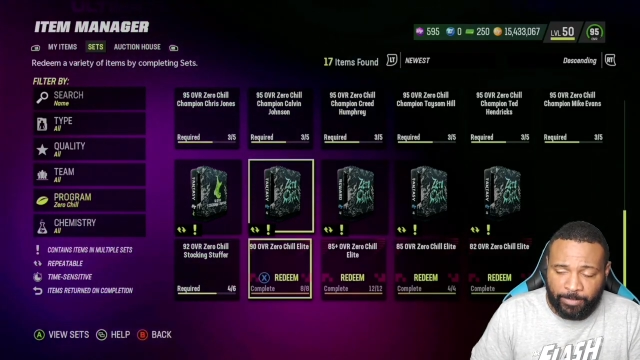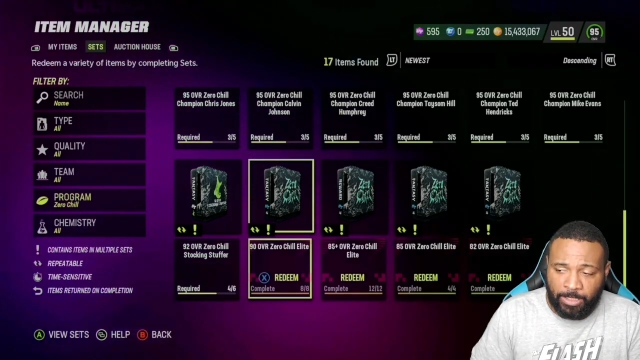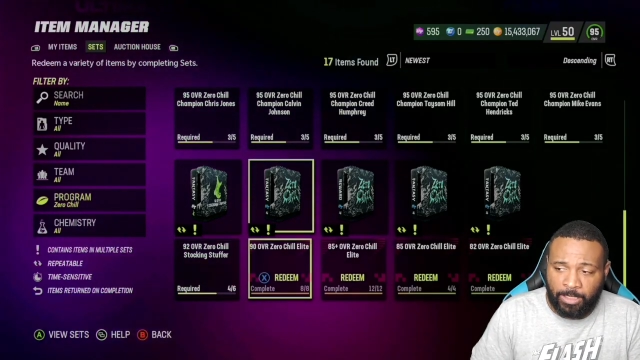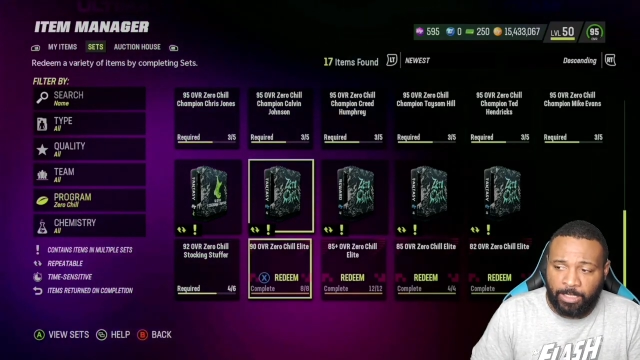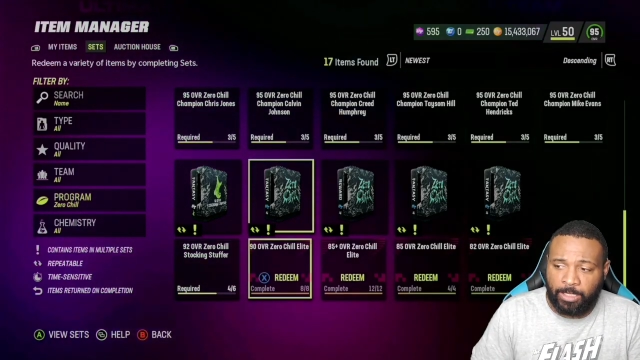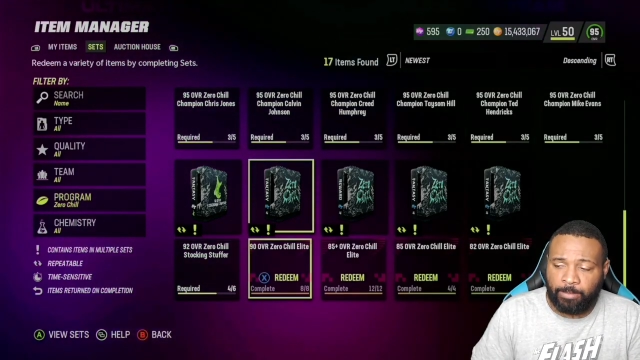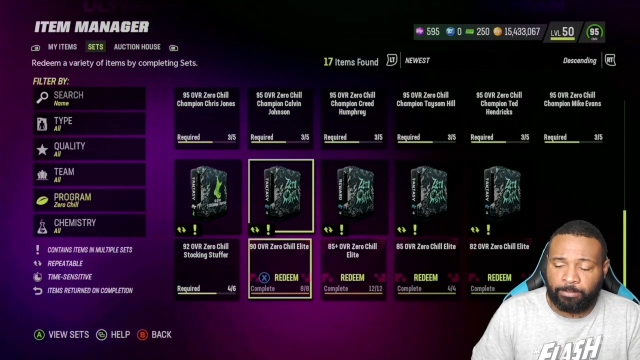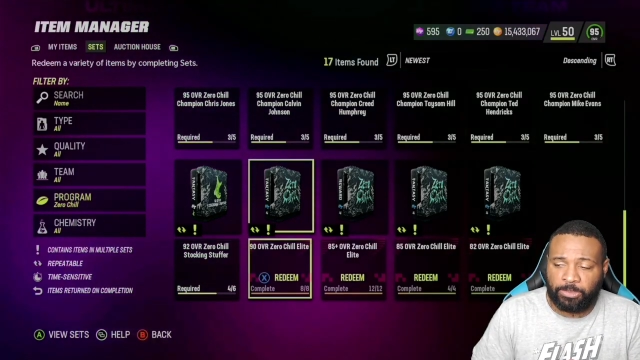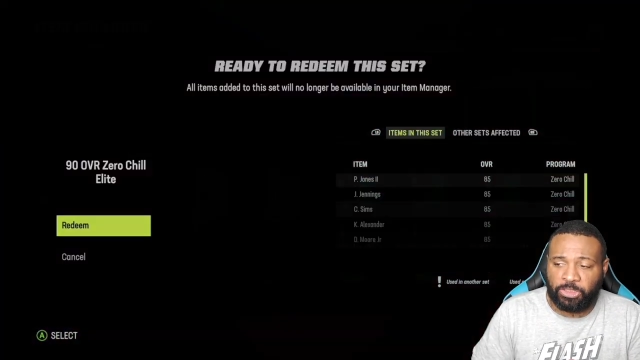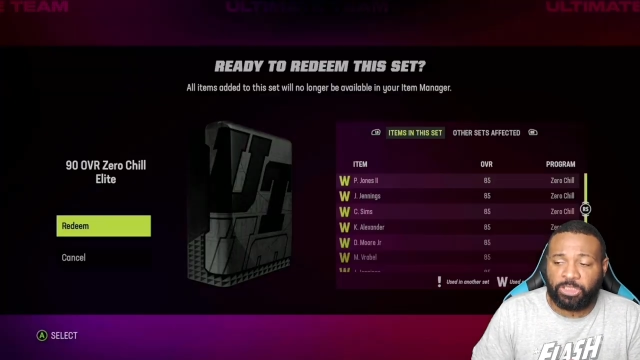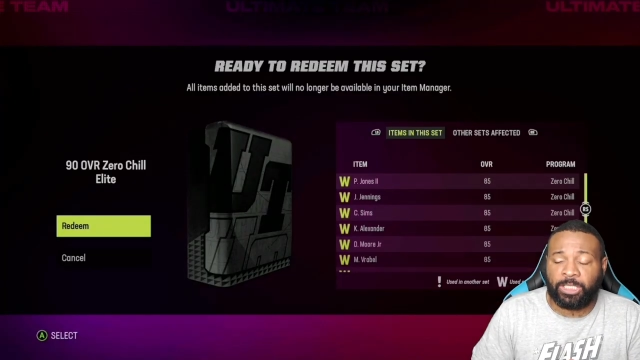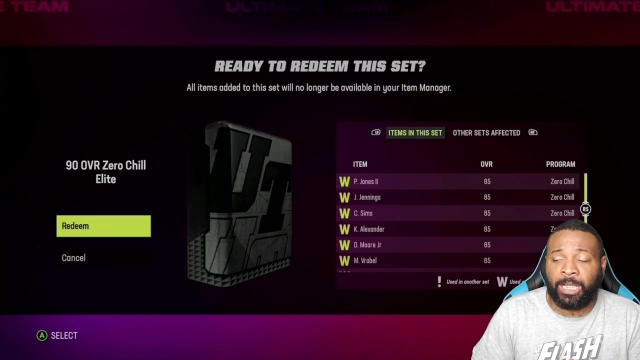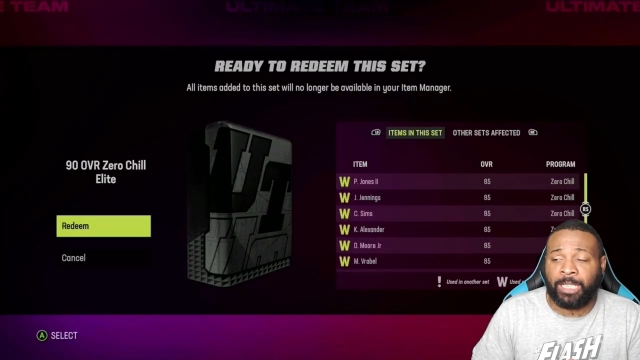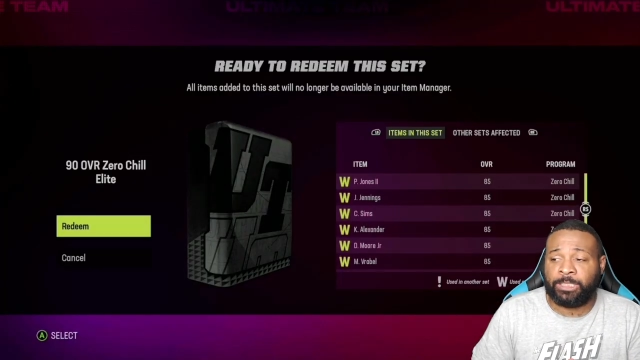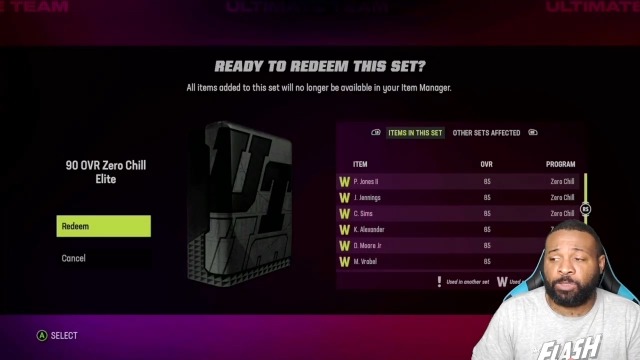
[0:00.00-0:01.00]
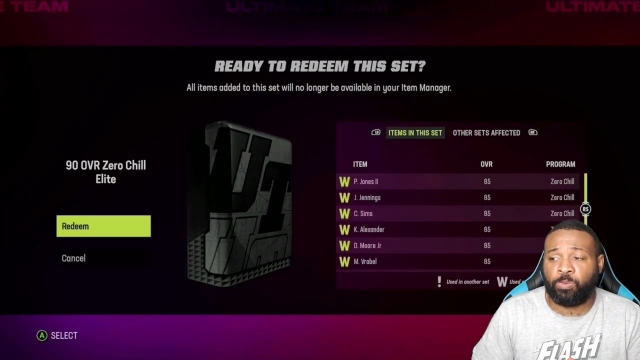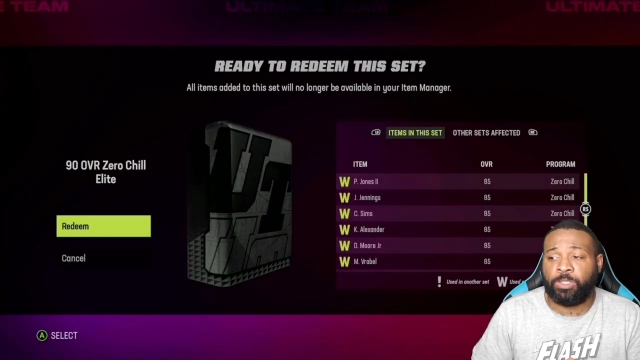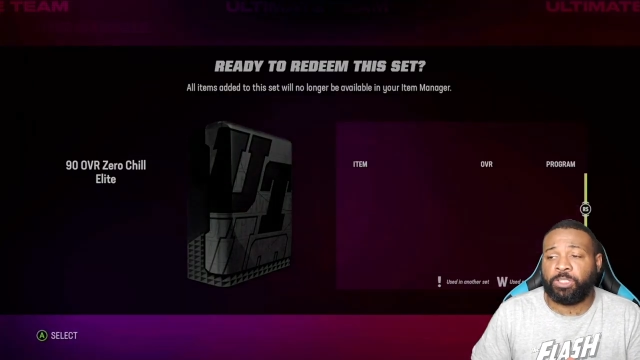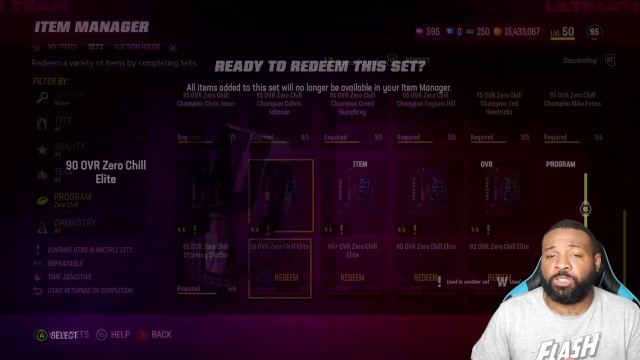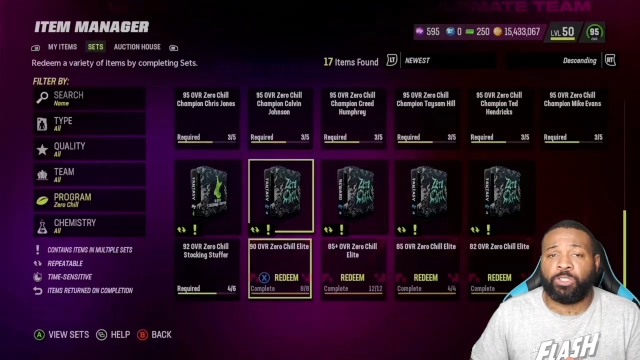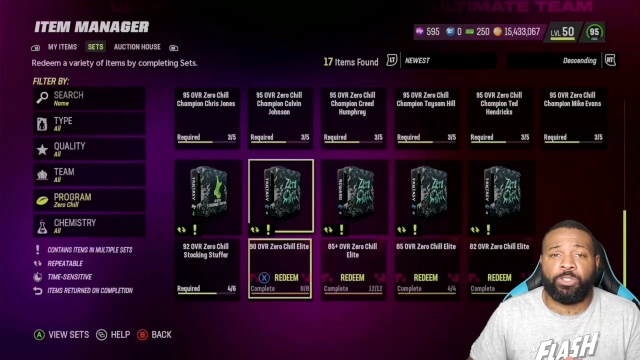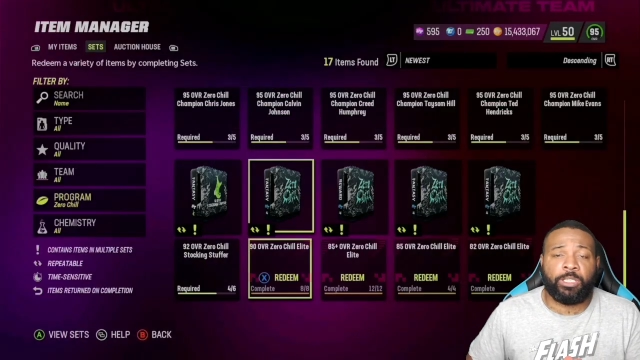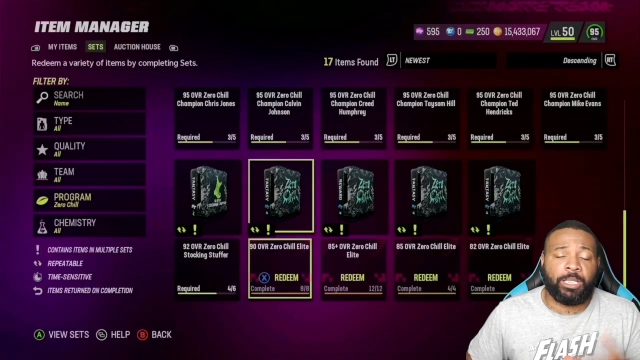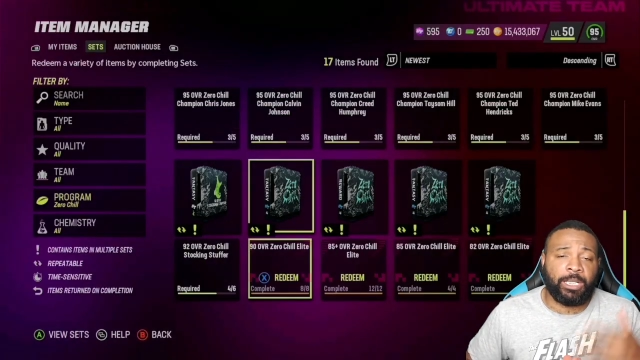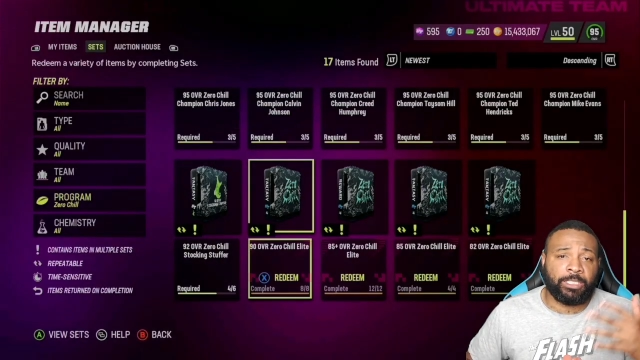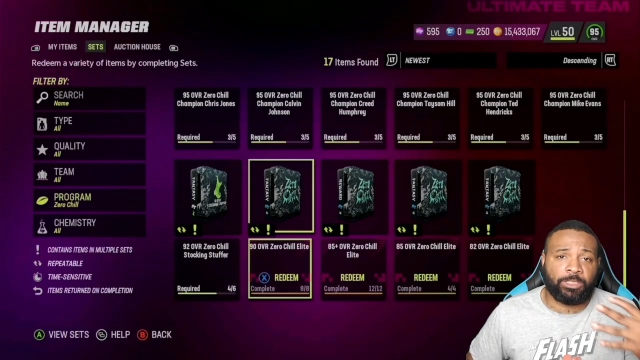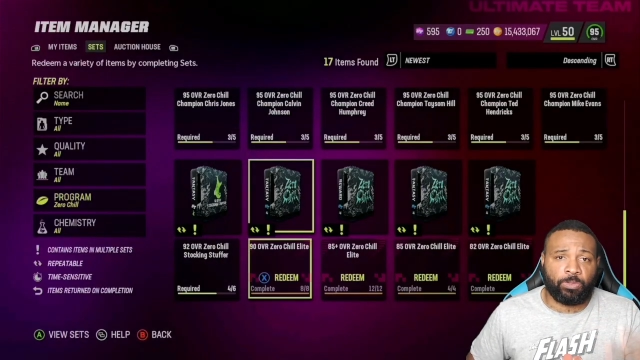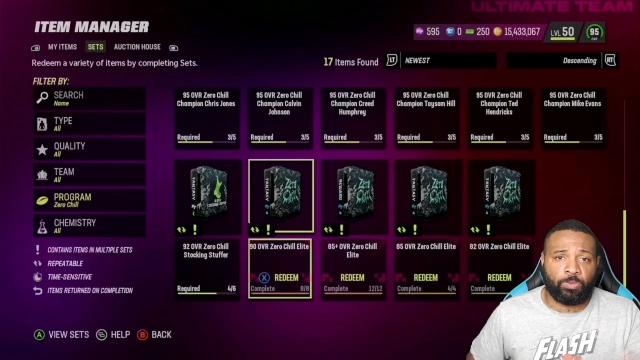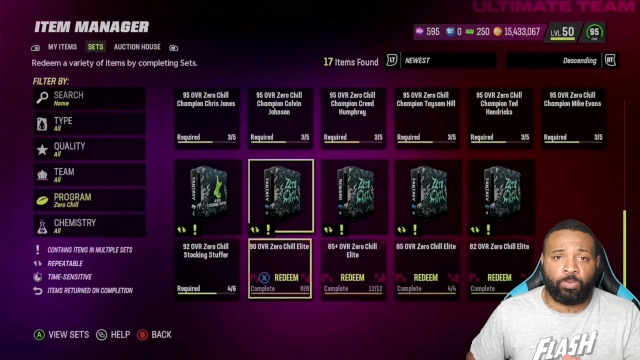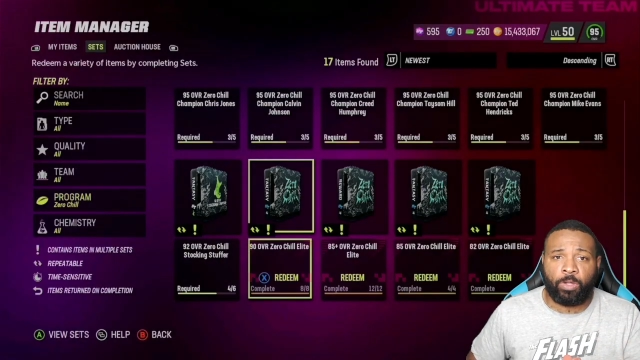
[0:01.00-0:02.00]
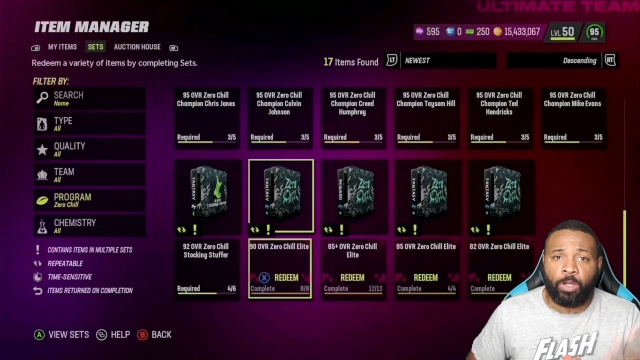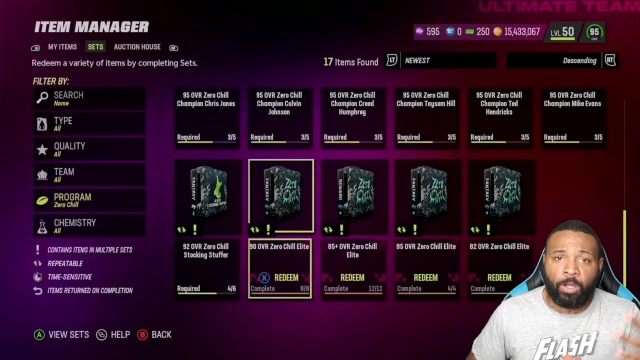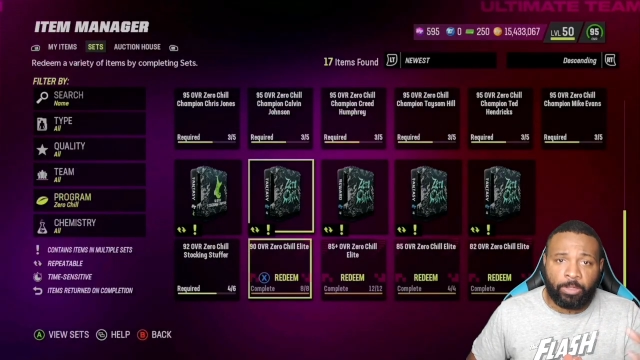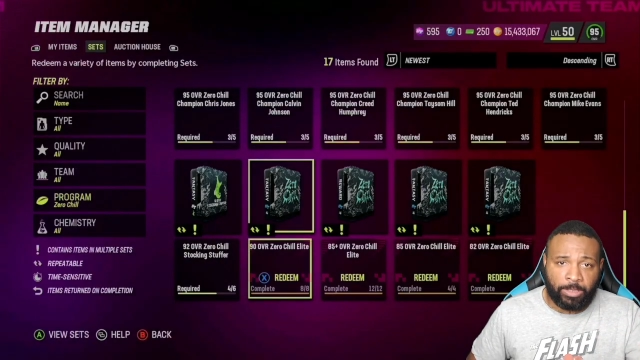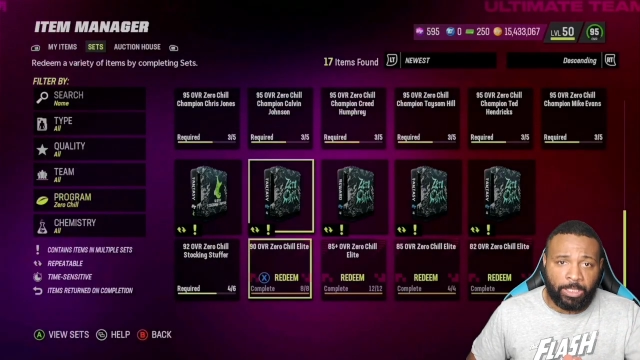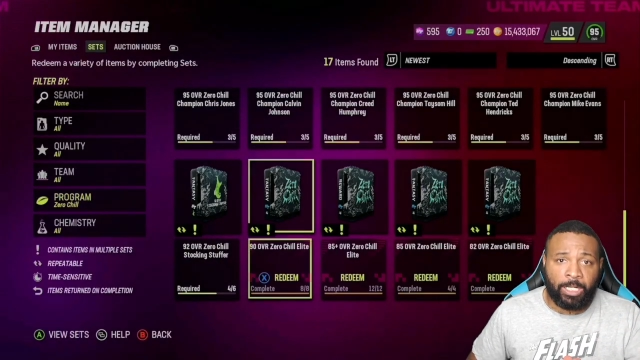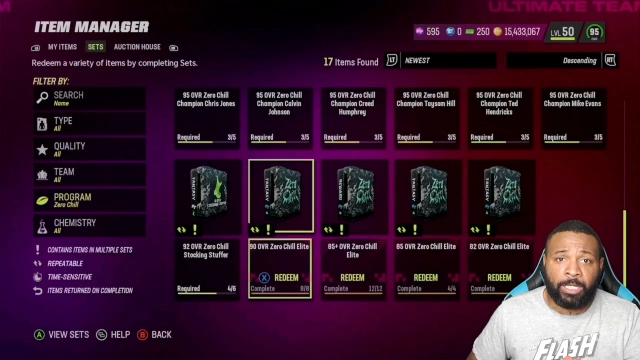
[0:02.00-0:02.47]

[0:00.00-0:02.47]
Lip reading: I just want to show you guys the raw and